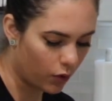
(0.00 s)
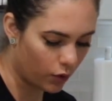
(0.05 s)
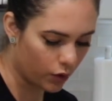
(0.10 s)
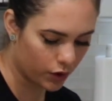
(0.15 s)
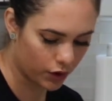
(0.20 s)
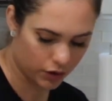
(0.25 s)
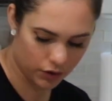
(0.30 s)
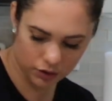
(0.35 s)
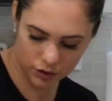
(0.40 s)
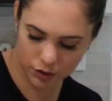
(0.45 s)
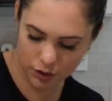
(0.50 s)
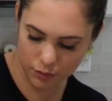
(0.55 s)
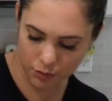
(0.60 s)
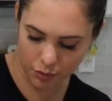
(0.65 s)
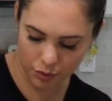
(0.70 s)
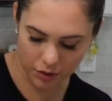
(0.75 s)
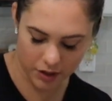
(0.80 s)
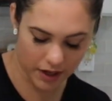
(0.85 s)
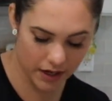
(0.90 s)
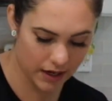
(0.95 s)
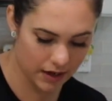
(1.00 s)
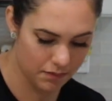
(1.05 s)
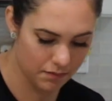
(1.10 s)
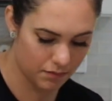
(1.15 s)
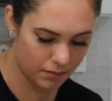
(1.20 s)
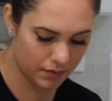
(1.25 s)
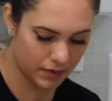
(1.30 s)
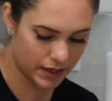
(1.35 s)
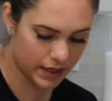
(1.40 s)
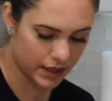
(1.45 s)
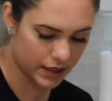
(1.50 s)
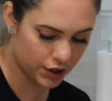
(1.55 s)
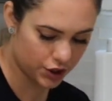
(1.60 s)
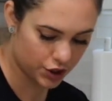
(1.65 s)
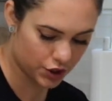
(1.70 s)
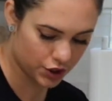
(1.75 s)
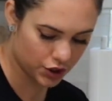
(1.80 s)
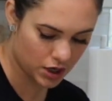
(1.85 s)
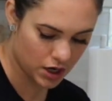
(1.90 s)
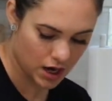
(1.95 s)
oil to pretty
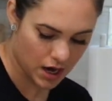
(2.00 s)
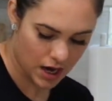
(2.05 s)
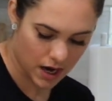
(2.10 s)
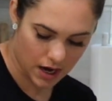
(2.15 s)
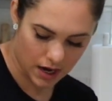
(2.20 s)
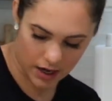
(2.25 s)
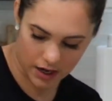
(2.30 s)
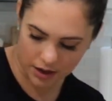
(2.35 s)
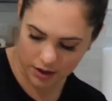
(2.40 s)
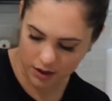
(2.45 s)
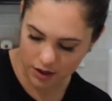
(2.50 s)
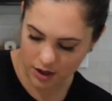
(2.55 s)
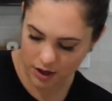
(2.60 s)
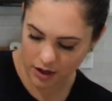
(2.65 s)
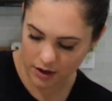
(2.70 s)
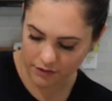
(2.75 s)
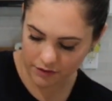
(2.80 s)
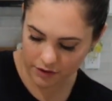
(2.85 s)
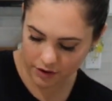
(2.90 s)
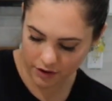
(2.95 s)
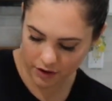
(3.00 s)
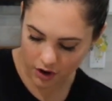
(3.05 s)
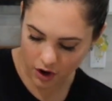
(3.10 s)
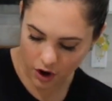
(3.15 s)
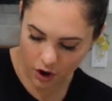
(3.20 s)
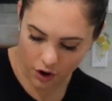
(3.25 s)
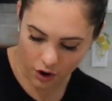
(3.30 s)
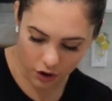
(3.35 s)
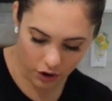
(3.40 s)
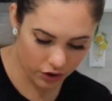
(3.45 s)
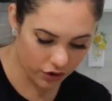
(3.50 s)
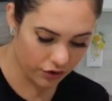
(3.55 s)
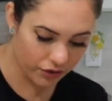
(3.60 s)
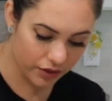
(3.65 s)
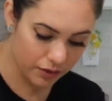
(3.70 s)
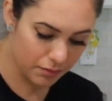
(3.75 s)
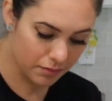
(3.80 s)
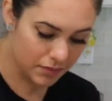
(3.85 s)
much cover all of the